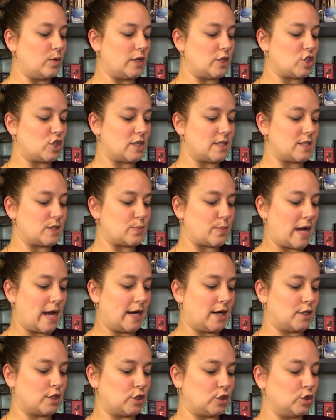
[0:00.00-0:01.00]
Witch
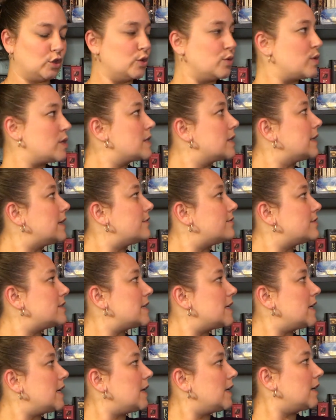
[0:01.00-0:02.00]
inspired loose leaf
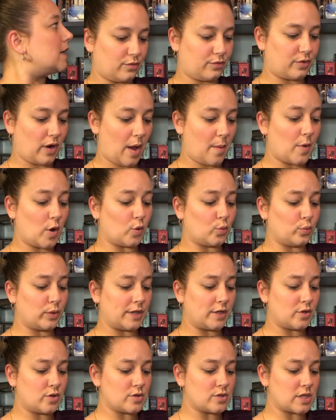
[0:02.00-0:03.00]
tea from
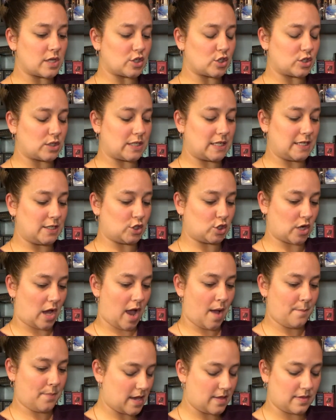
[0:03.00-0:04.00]
Riddle's Tea
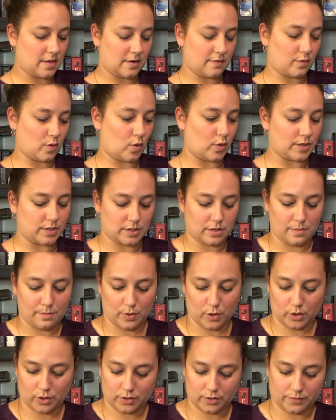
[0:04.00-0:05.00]
Shop. And then of course the
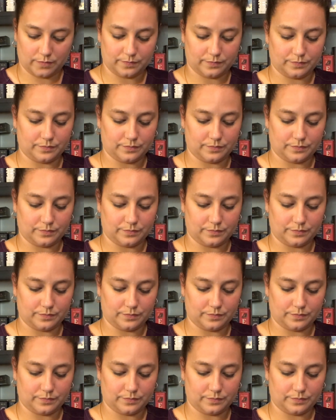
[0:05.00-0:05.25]
book.